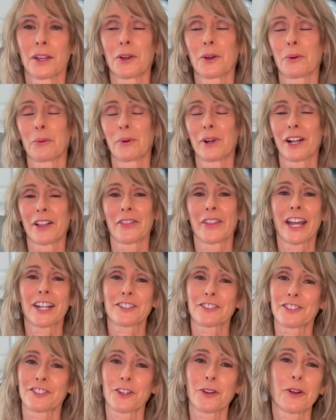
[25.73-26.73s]
Well,
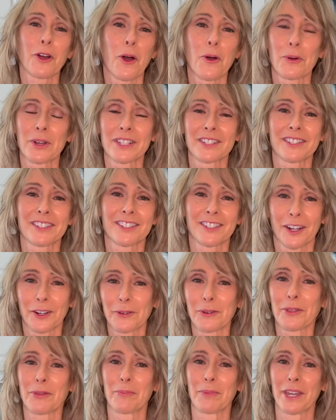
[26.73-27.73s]
that joke always stuck
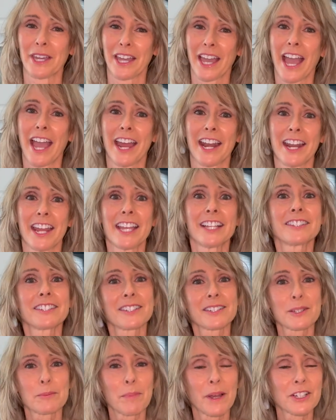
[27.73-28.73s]
with me, and it's
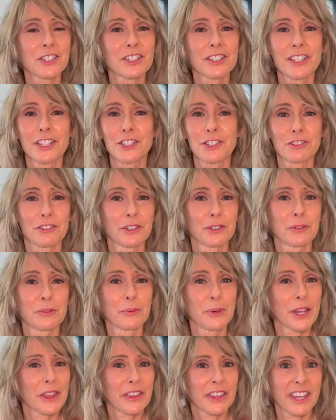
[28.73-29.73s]
especially true
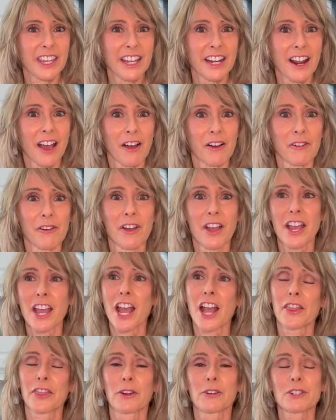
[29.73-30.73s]
with keto.
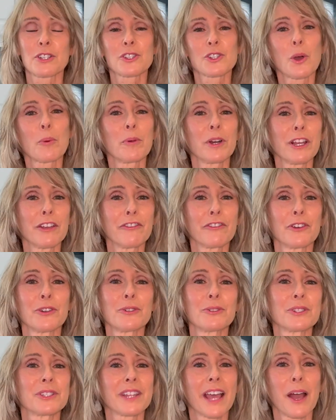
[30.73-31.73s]
There are so many
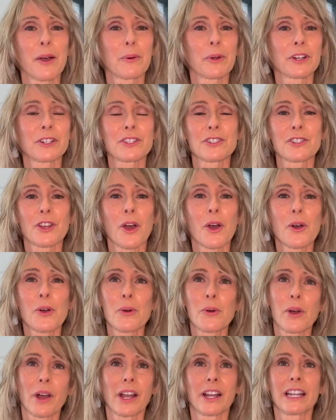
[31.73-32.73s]
foods that we're
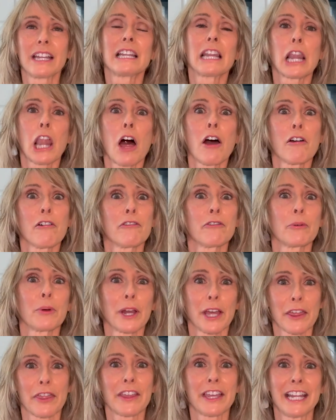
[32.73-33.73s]
so in love
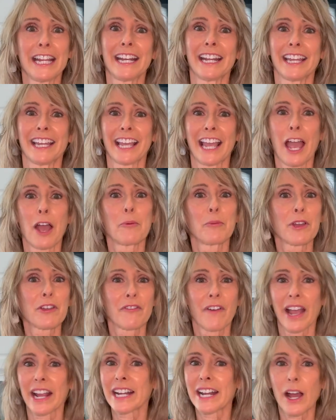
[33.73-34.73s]
with eating, and we
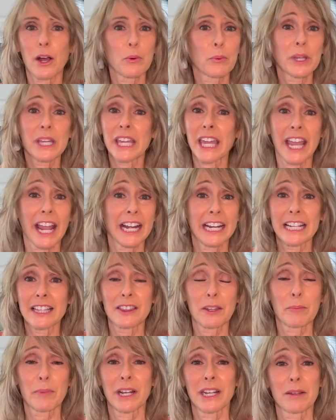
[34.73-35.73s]
find out we can't eat
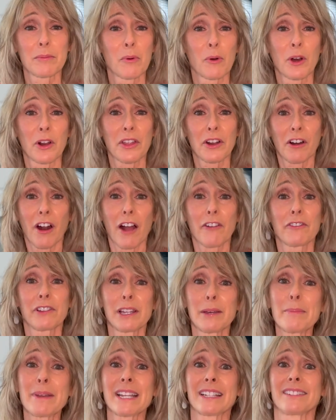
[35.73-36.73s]
them anymore. They're off
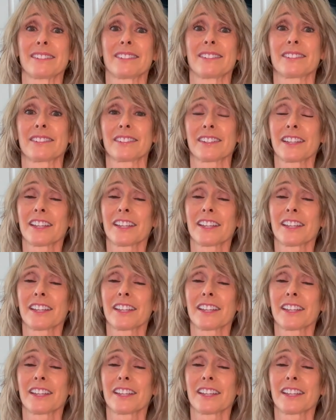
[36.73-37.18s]
limits.